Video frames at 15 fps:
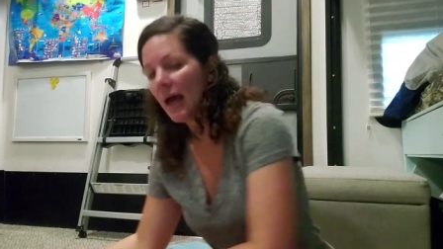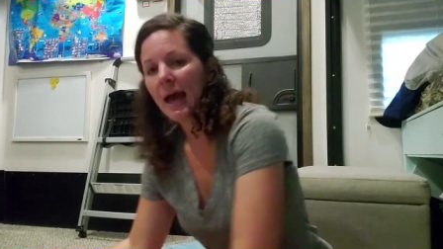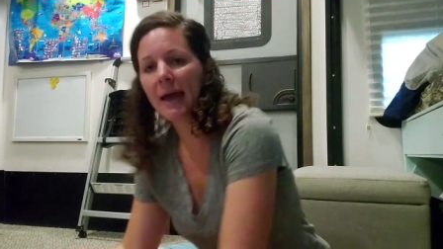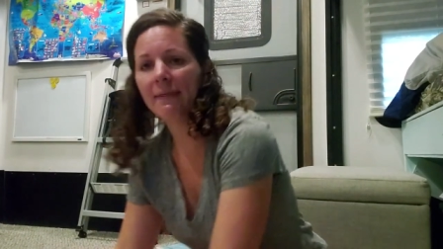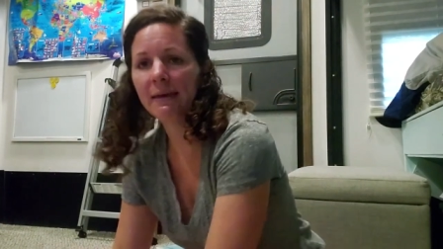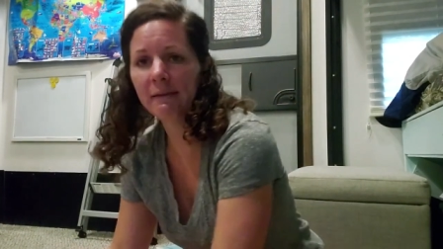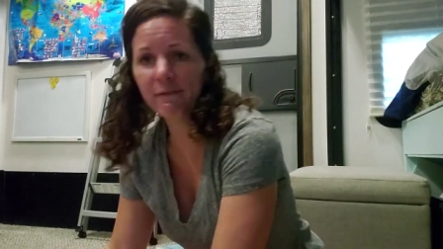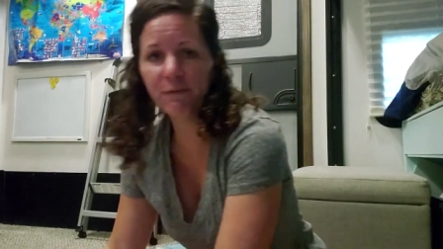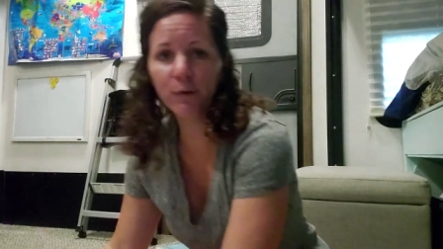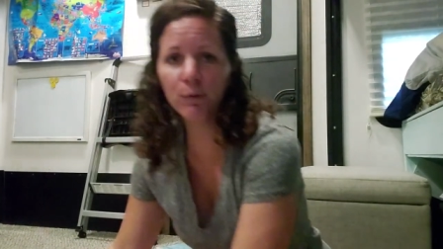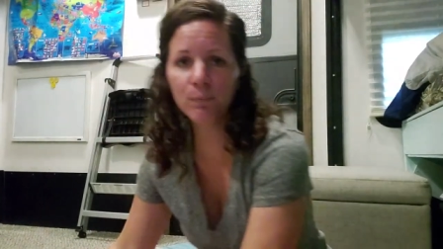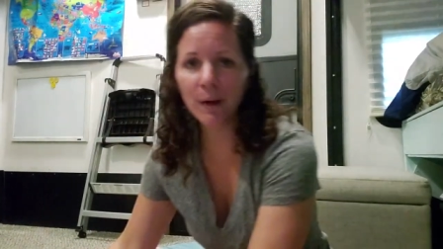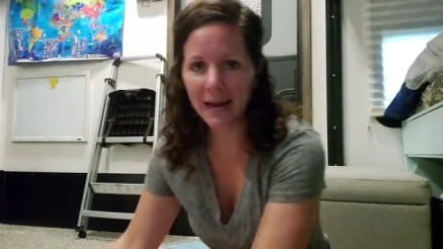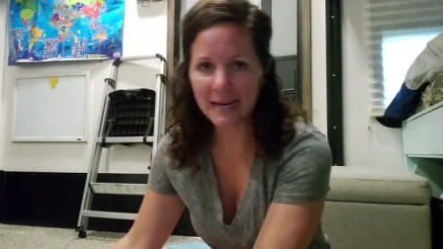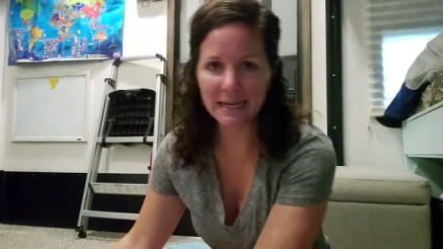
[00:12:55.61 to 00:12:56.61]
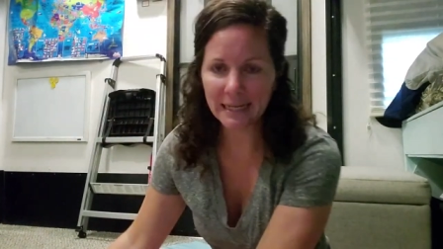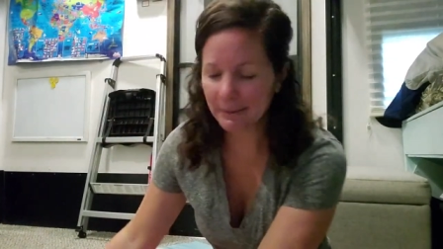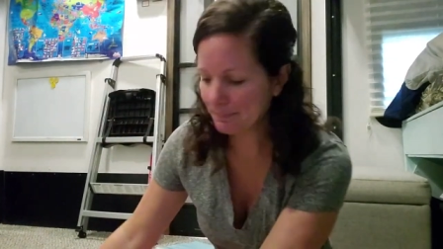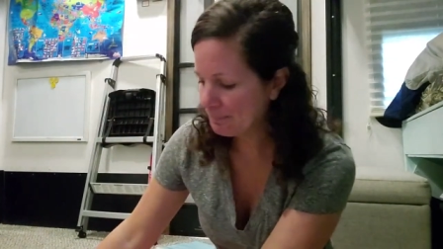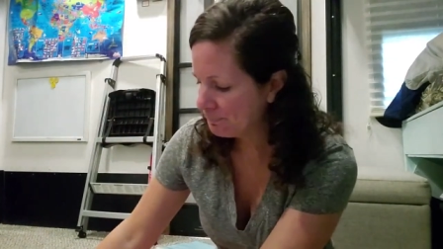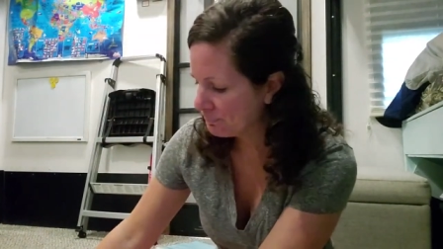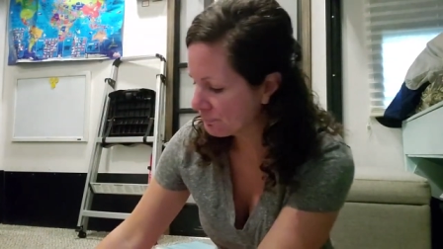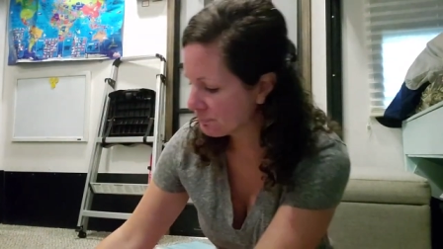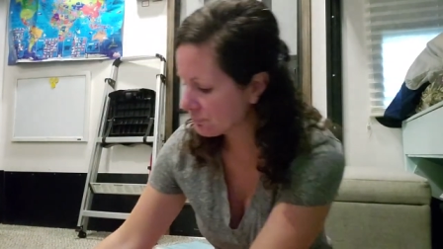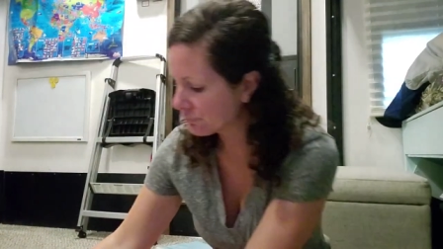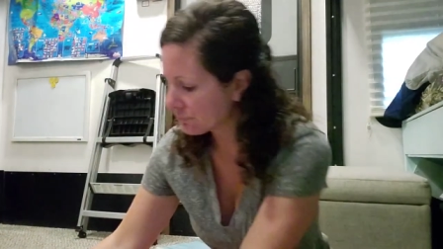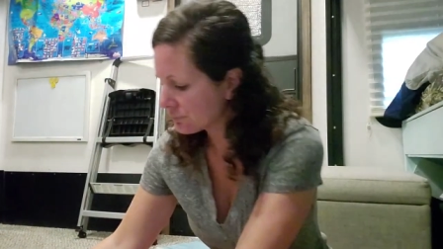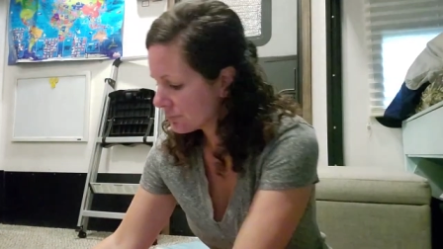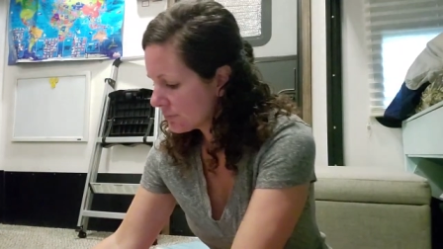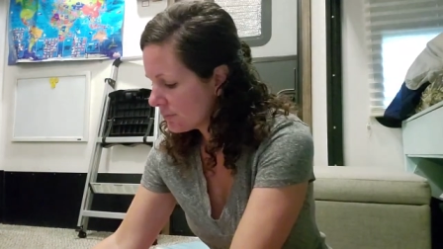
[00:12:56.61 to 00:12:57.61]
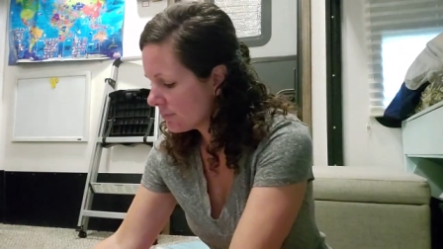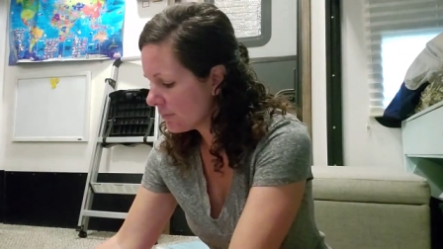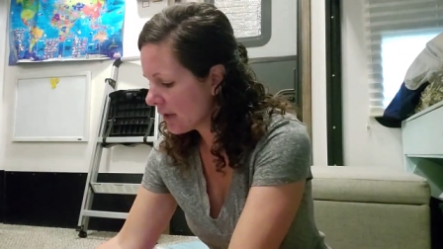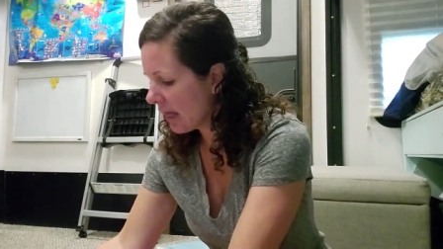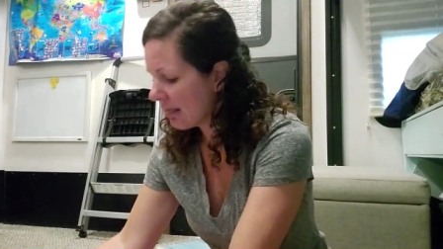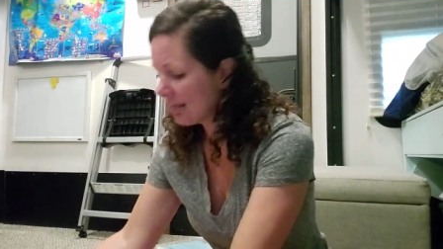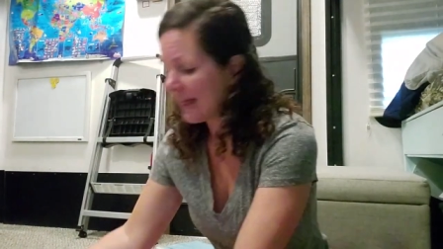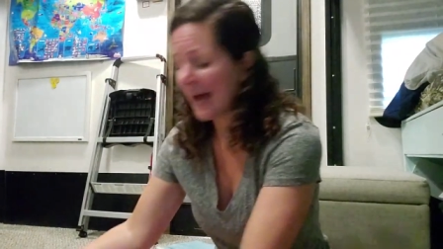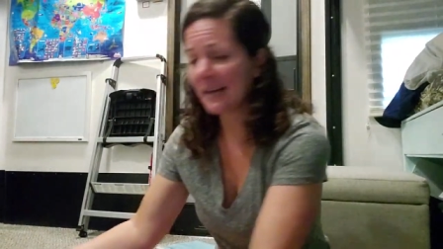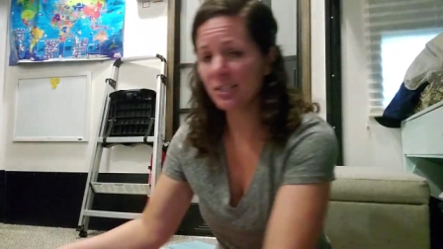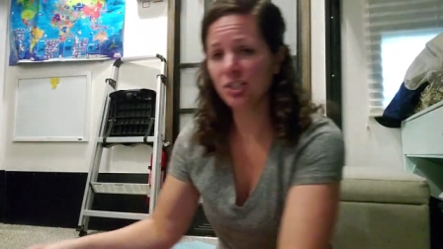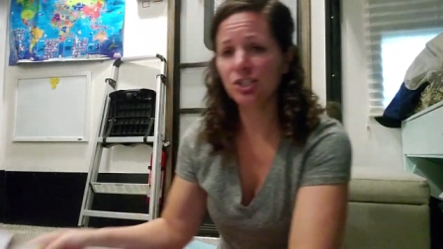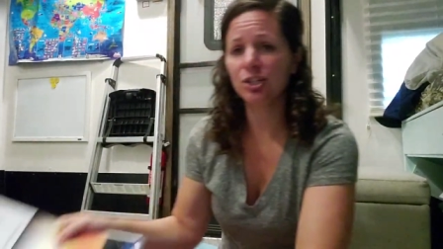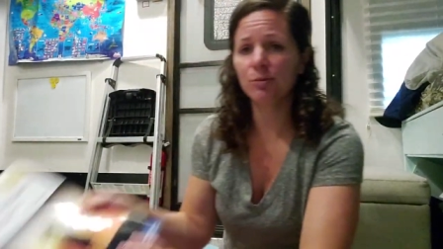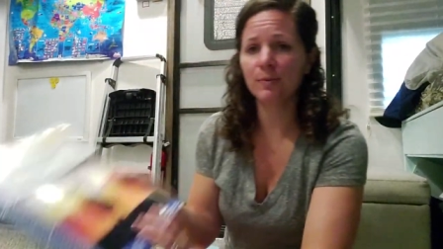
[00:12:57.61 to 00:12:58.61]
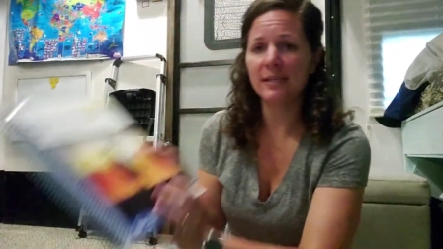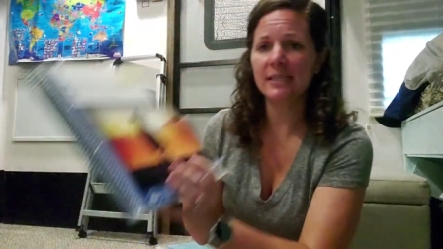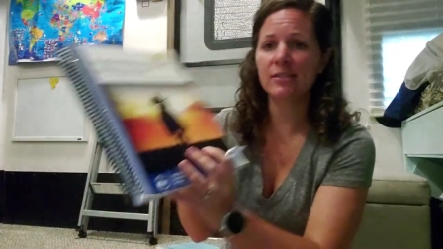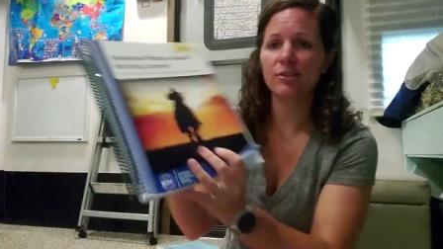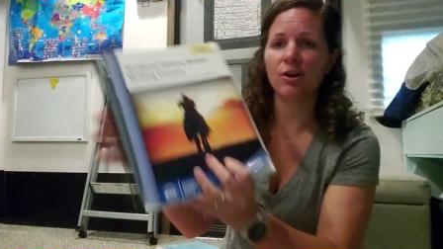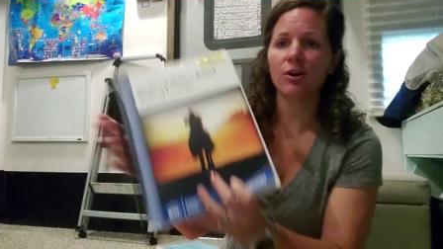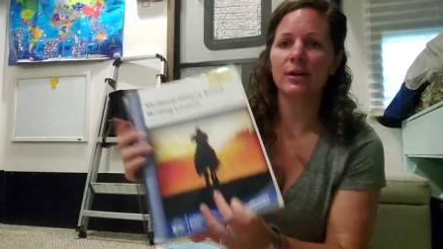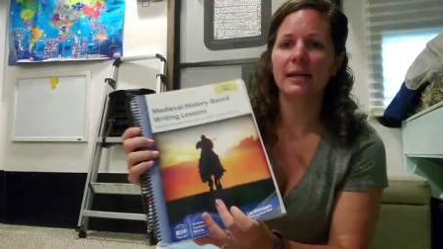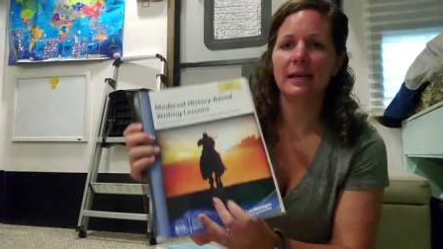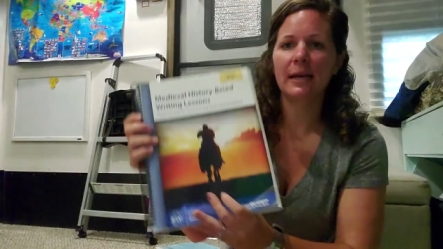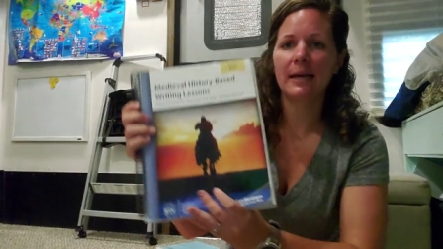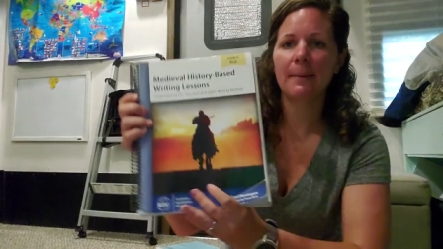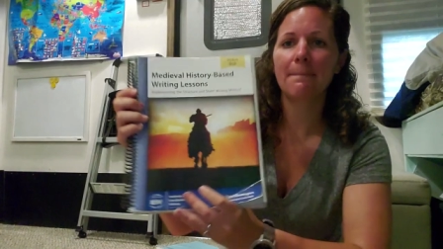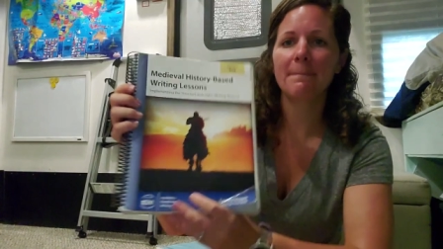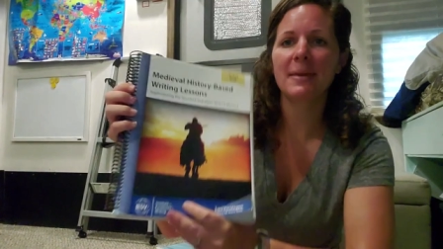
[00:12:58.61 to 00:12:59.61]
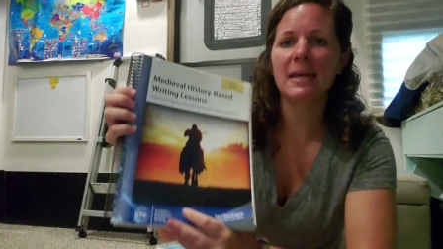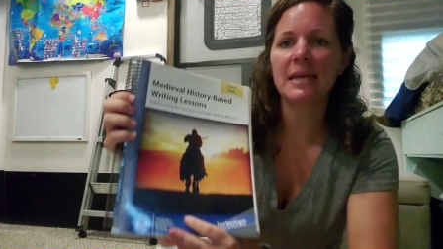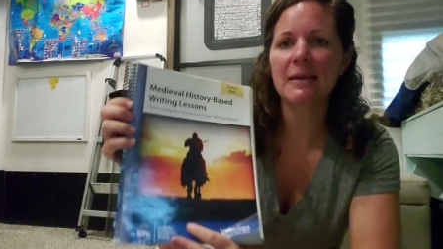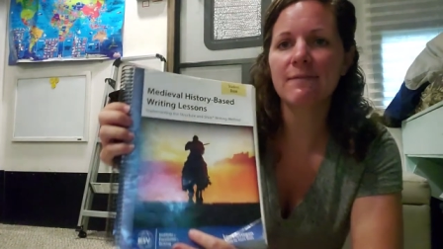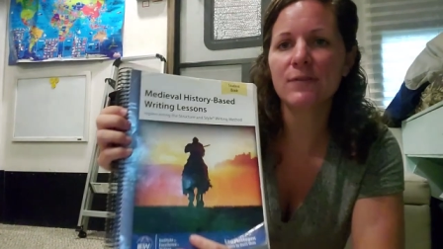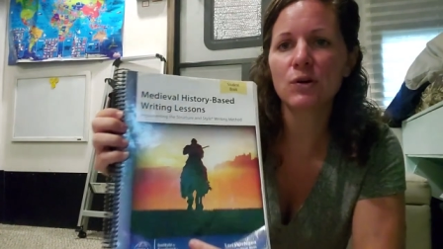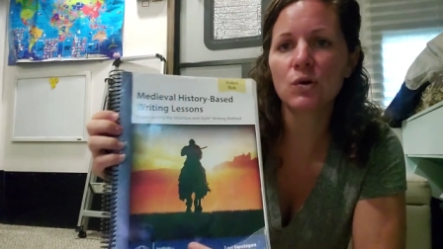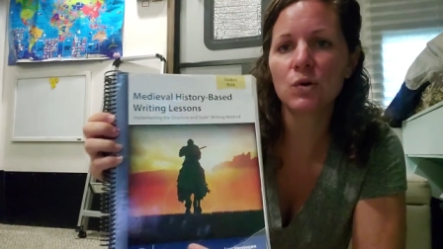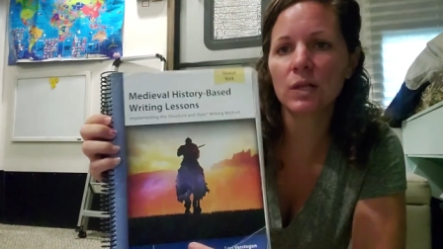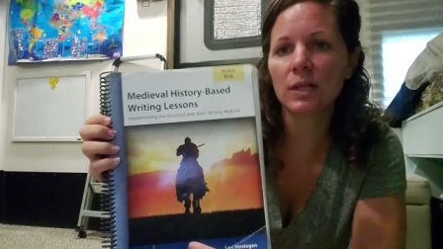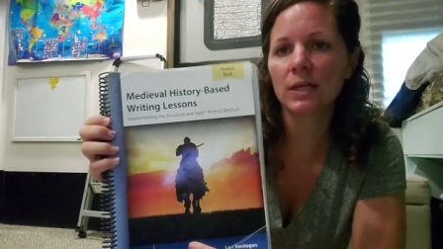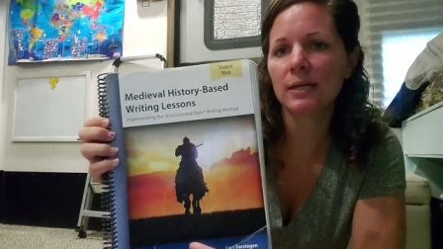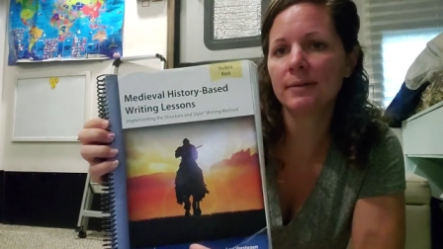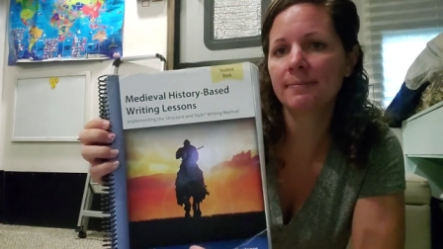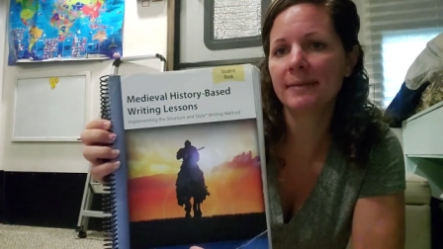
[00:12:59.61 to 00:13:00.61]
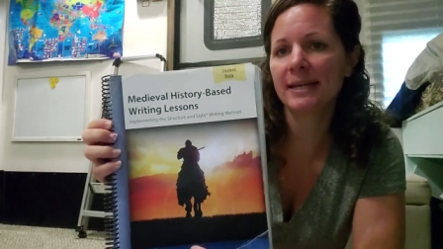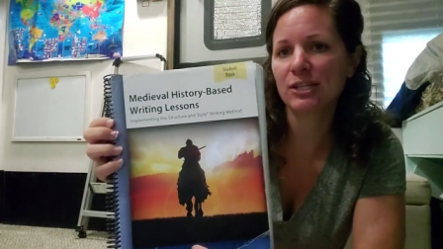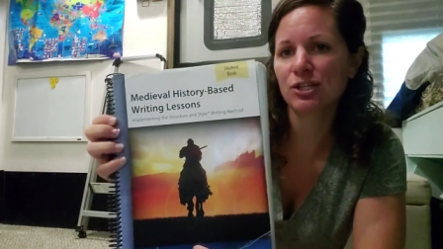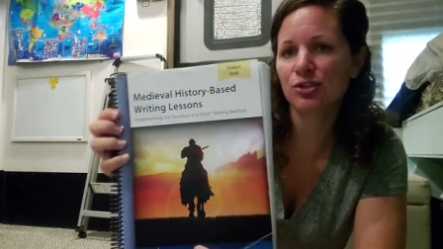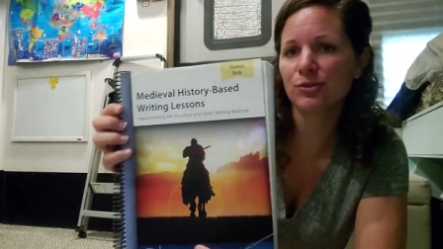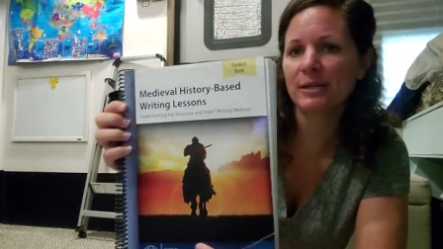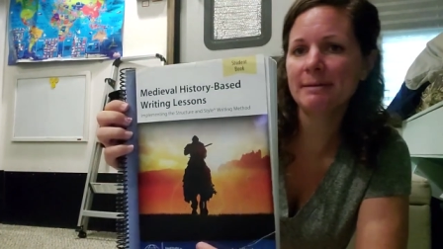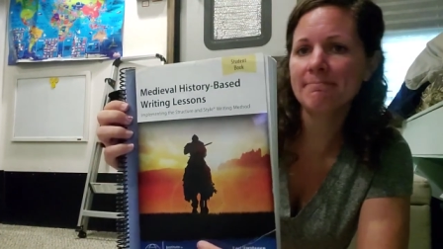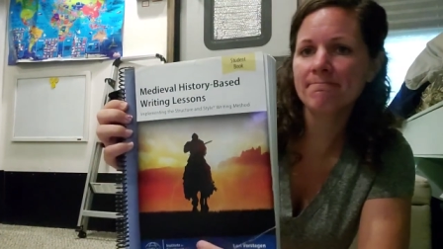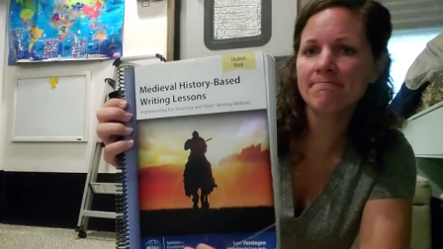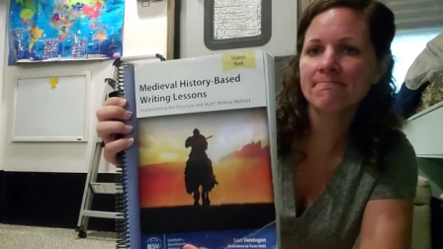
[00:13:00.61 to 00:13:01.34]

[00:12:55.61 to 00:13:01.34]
And then for writing, last year we started medieval history